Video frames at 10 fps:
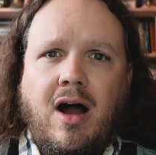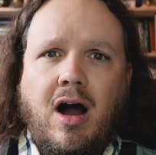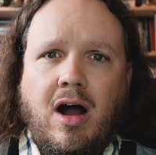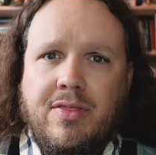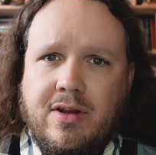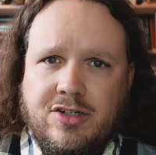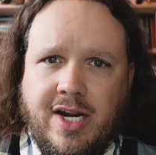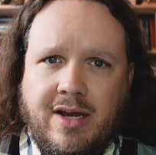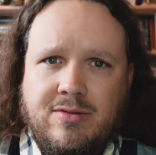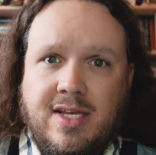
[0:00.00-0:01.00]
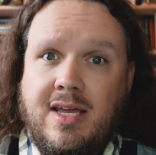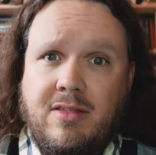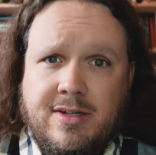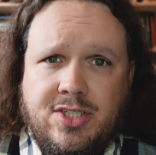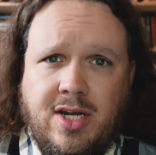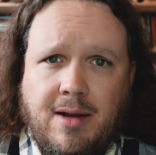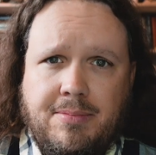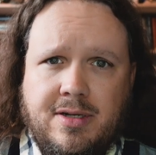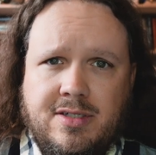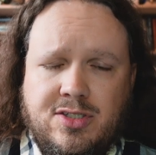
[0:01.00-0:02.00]
on the ground in the
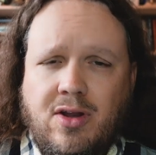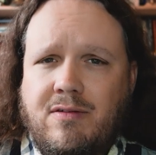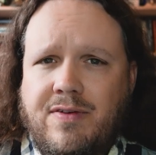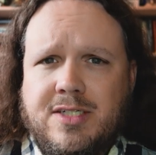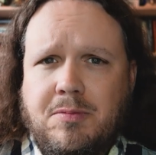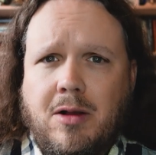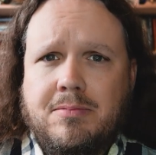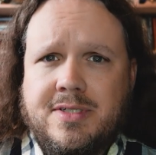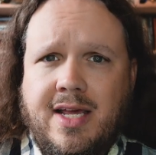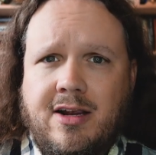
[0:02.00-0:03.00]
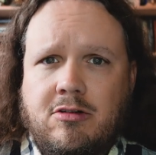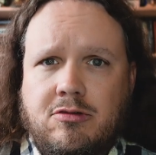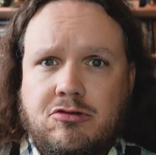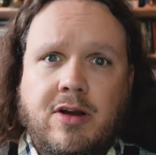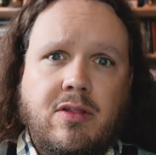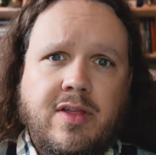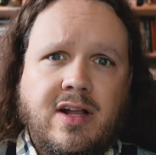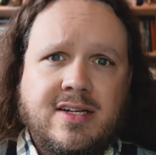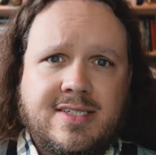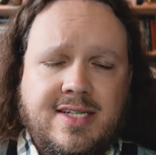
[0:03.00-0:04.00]
shop so I could fix problems there rather than
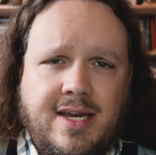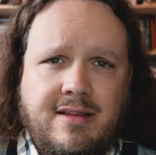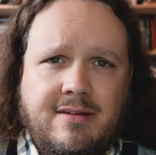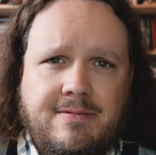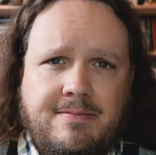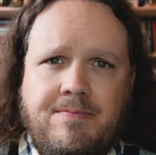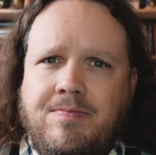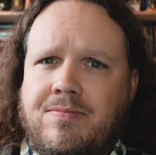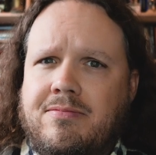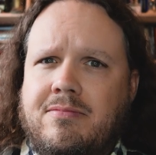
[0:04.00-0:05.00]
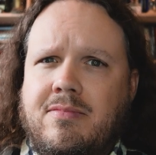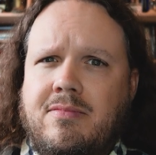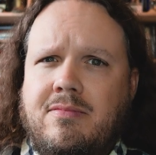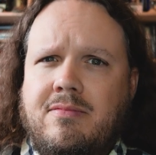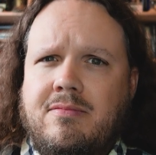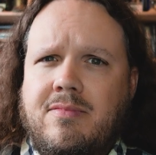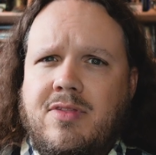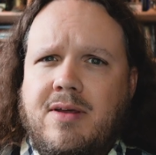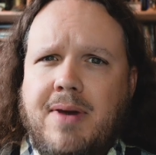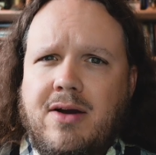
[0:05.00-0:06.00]
on site.
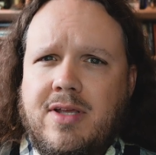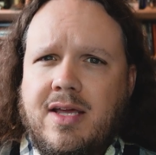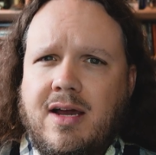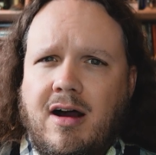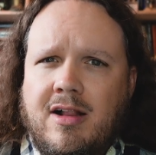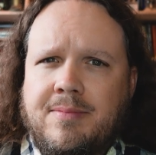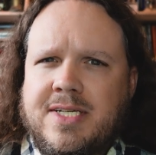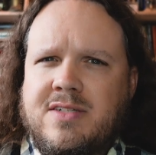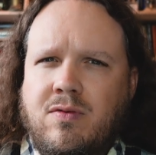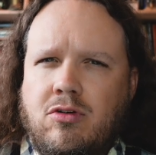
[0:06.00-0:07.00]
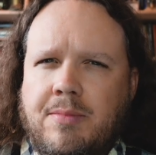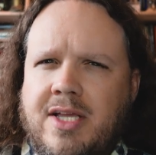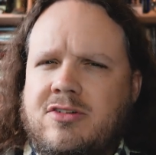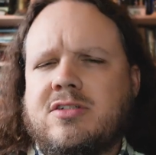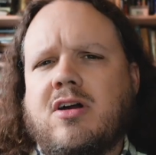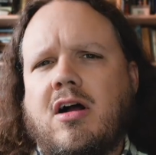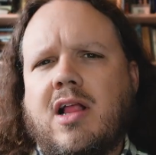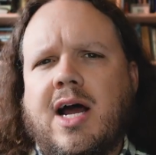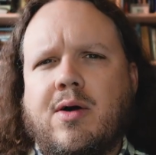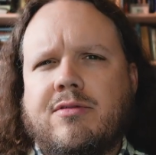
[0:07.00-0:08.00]
The mounting column is 4 meters
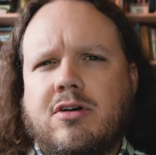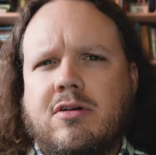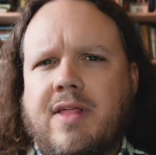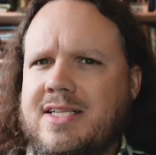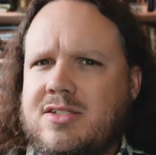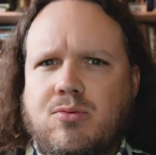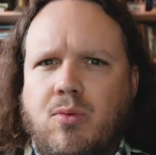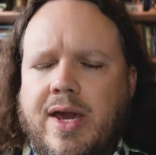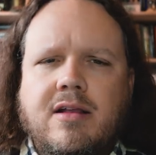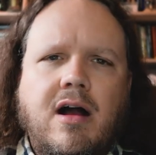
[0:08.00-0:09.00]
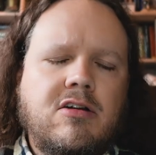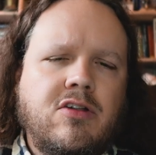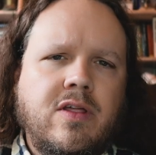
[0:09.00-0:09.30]
tall, however. That's way taller